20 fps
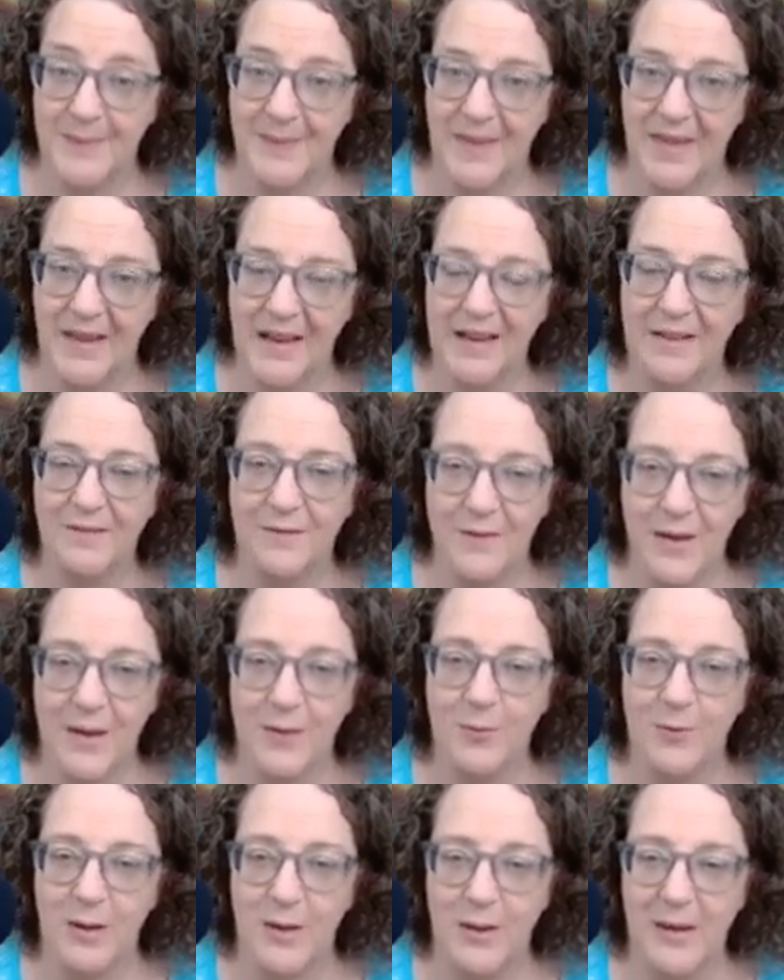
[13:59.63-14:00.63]
Like
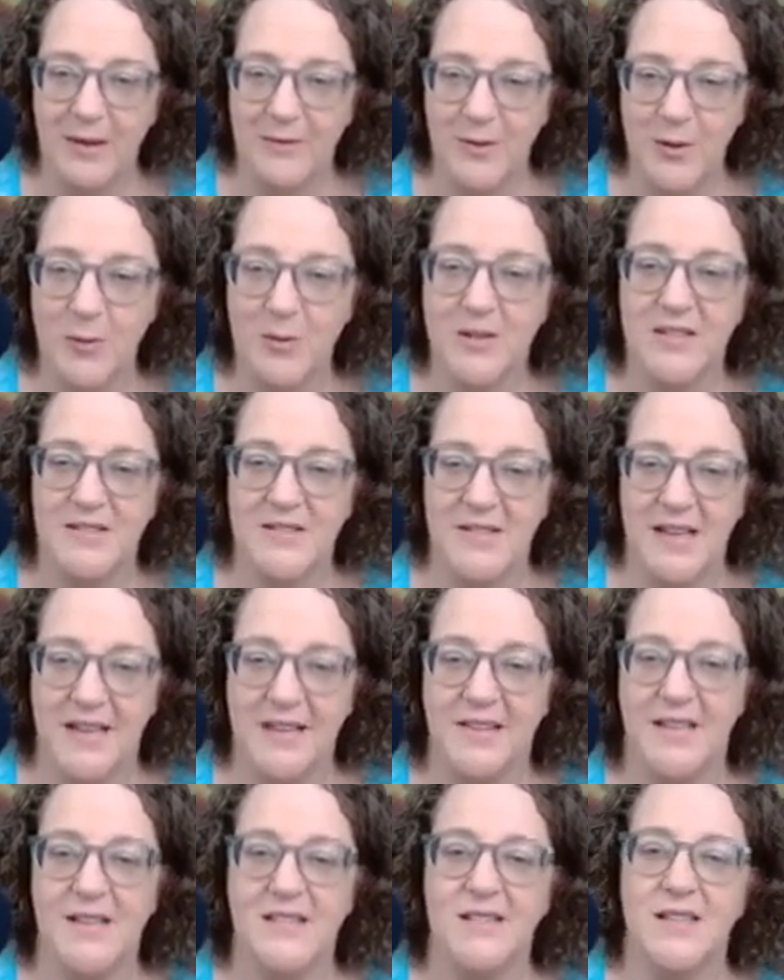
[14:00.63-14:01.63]
if you were to
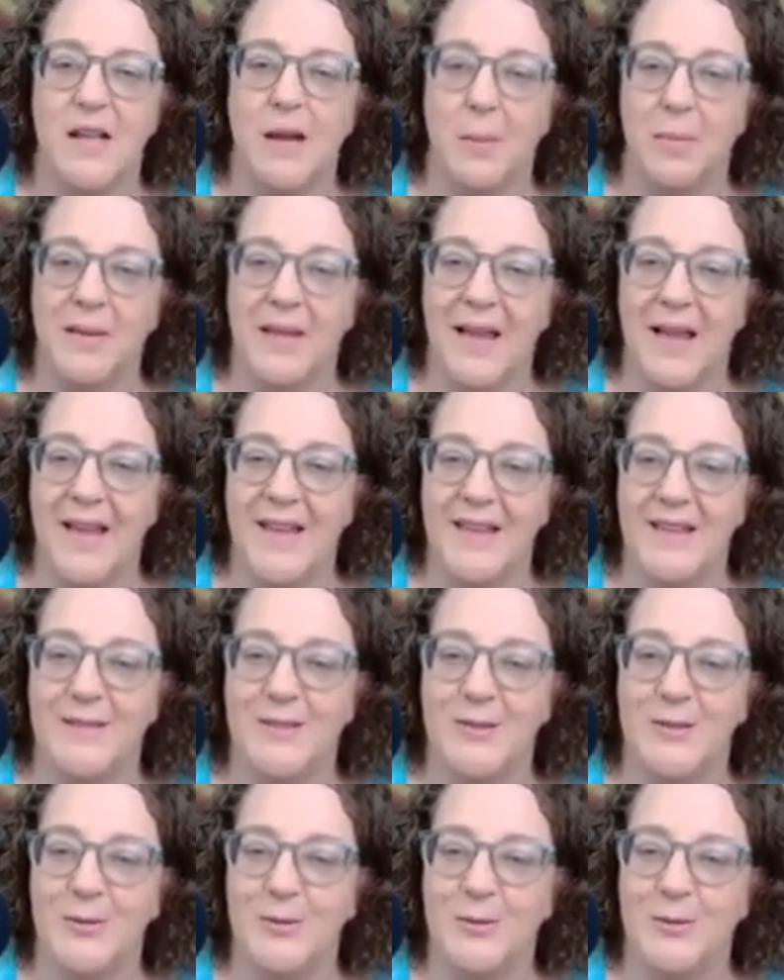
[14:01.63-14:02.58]
take this and apply it to